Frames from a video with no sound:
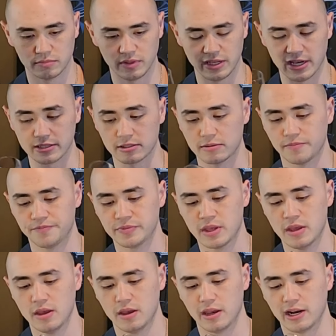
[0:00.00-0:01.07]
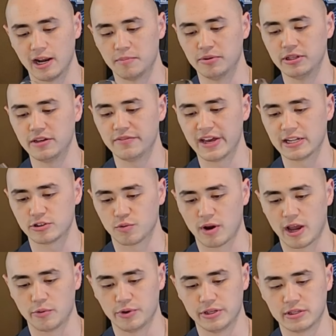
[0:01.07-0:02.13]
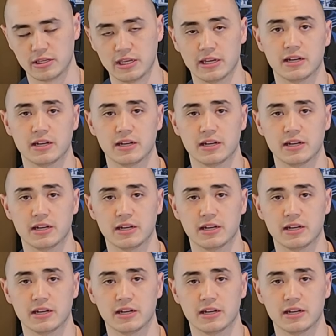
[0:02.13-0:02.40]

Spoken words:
Yes, and I believe that's rye whiskey.